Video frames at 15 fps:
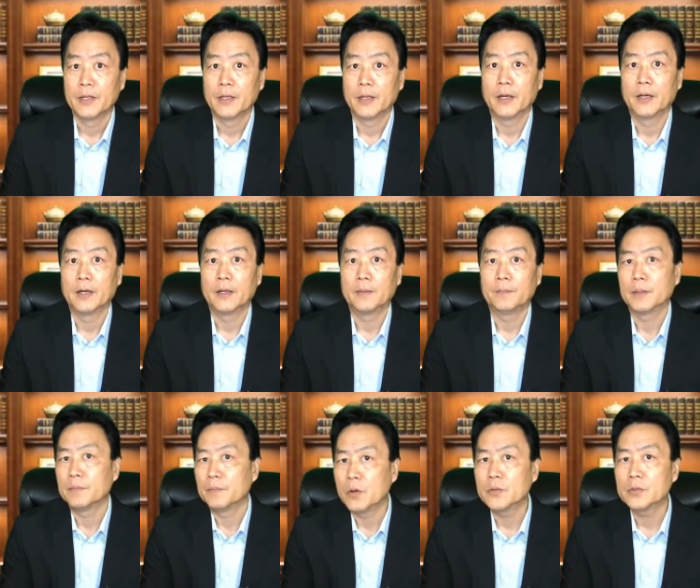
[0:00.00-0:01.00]

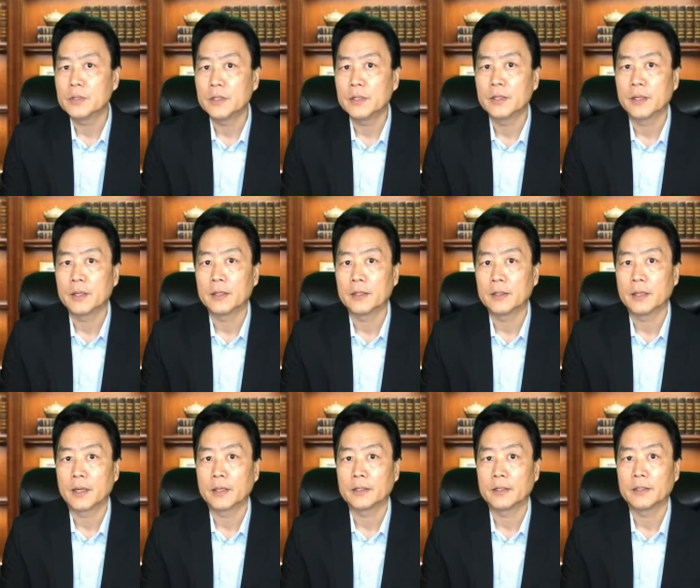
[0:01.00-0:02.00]
But mostly
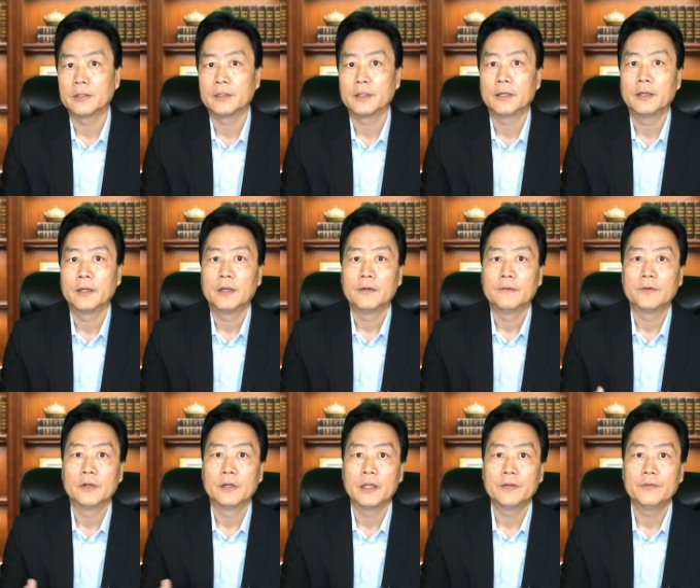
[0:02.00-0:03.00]
like
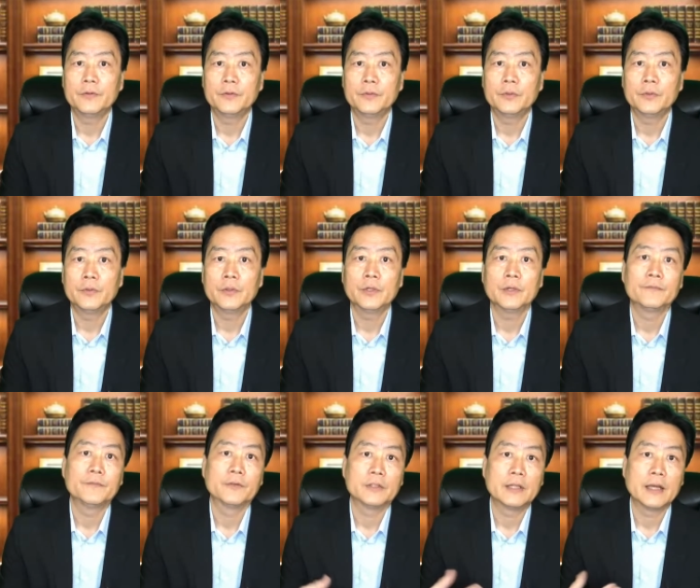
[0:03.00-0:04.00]
for living room,
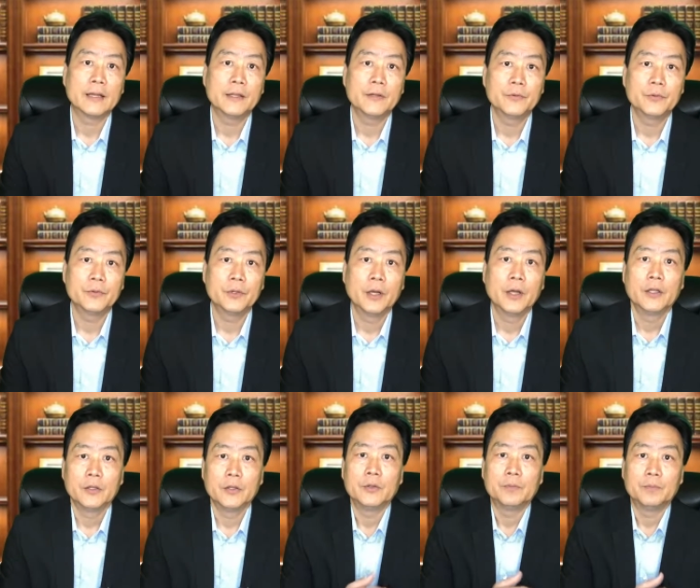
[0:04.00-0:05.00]
for dining room,
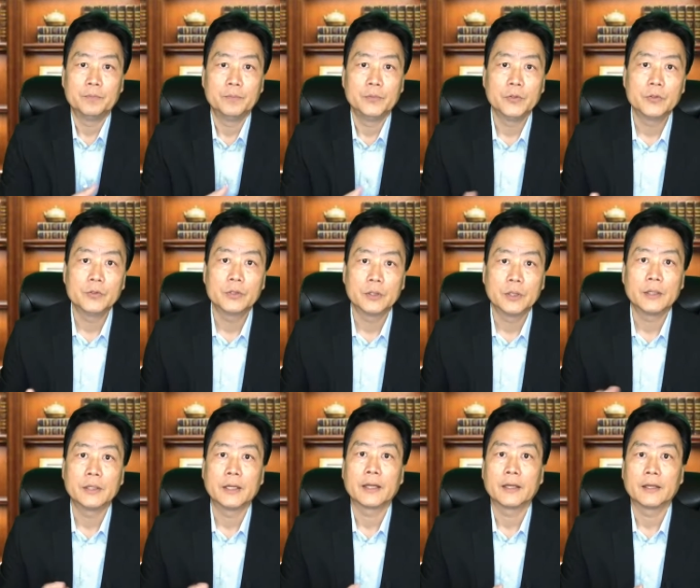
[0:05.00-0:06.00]
you use
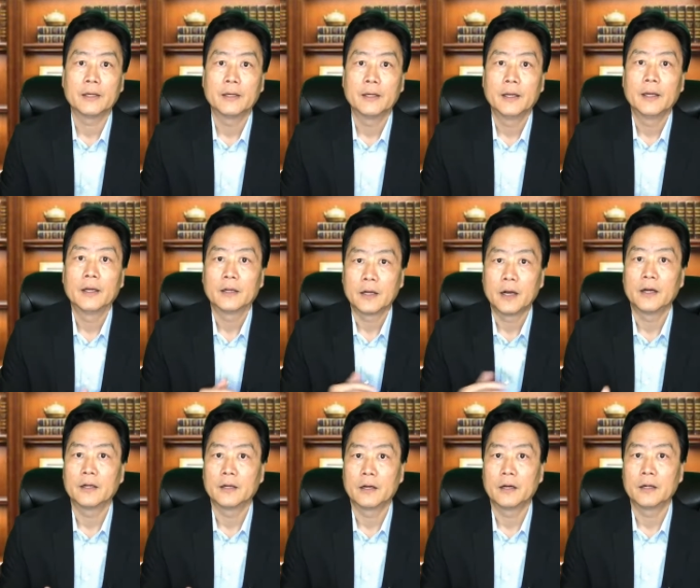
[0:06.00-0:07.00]
like a
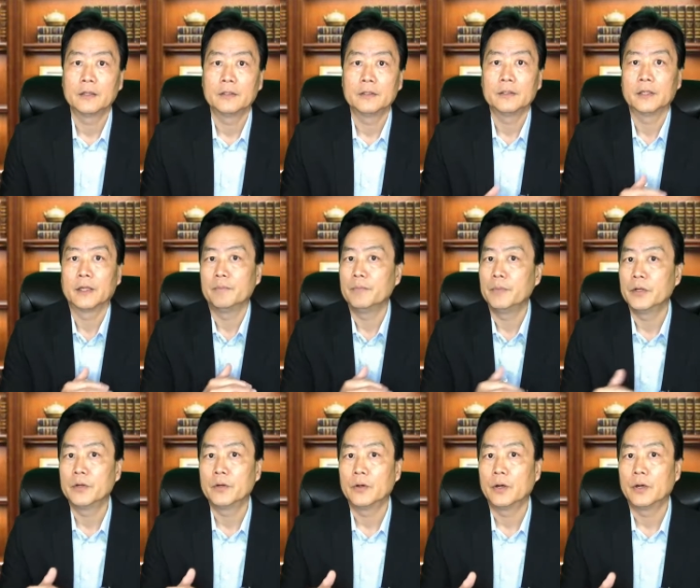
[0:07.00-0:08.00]
calm color, the
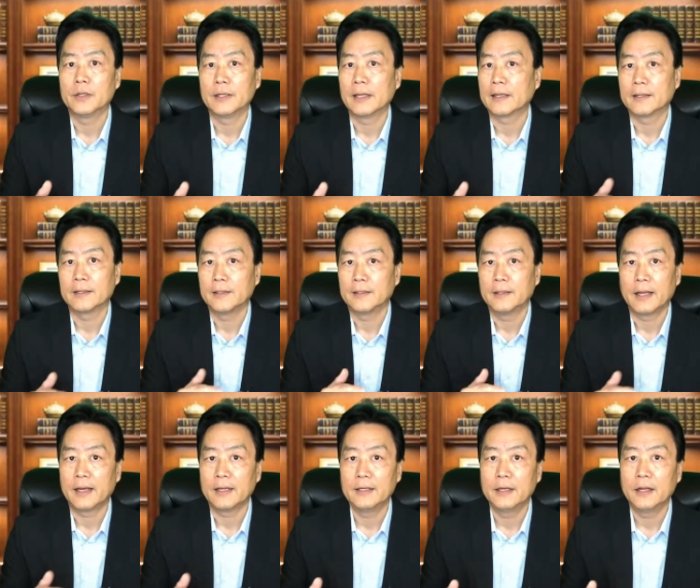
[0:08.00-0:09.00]
middle, or like a
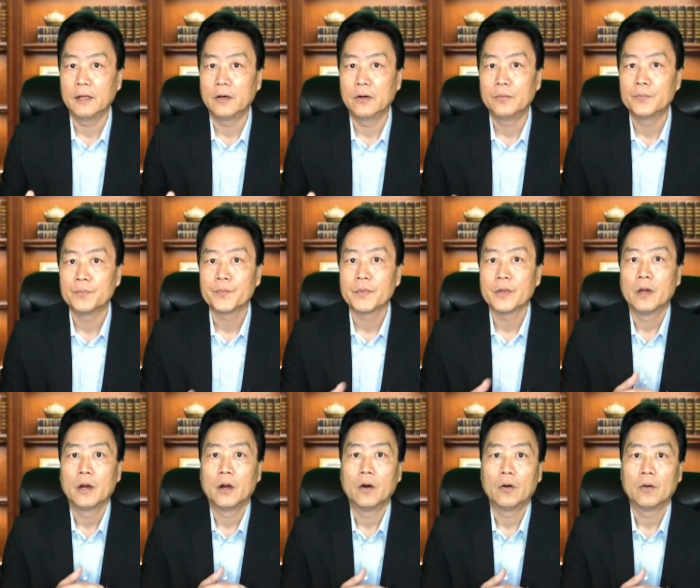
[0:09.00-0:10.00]
light yellow
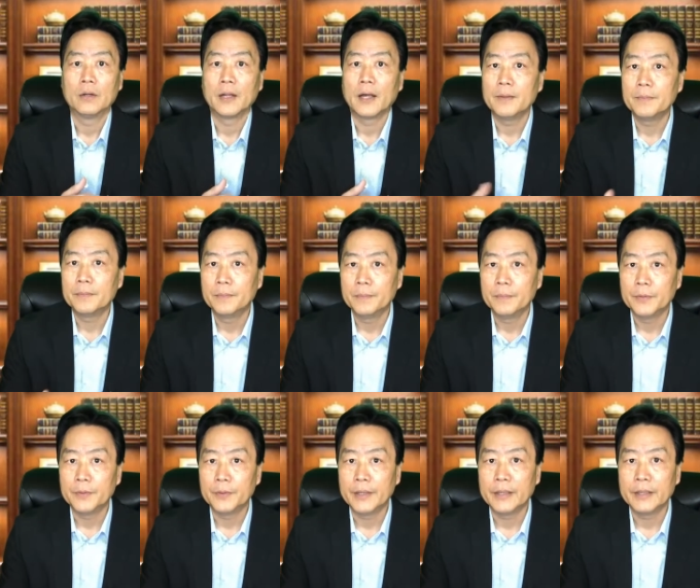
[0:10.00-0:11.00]
or light
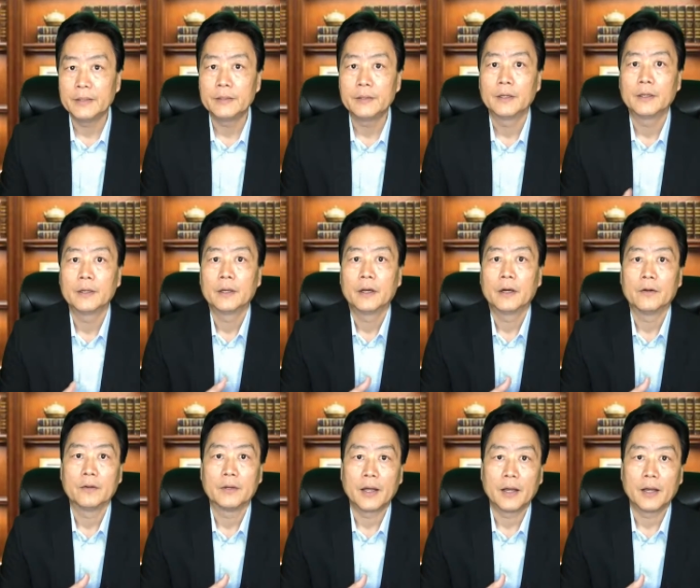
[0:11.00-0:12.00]
green or
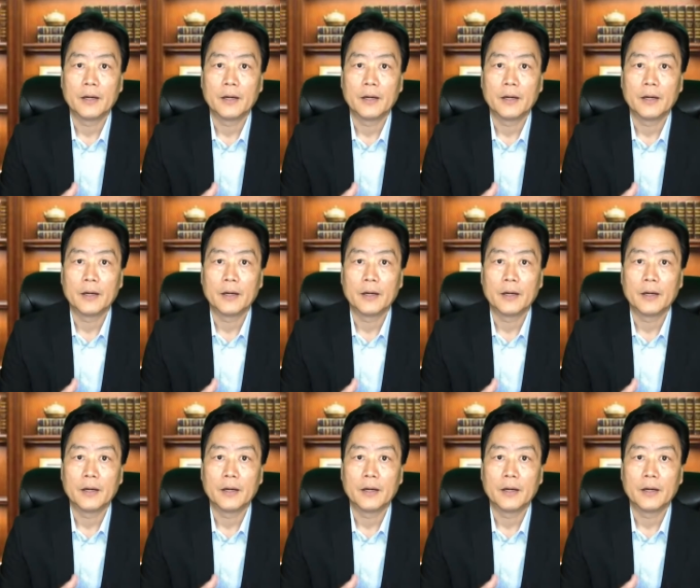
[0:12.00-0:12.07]
light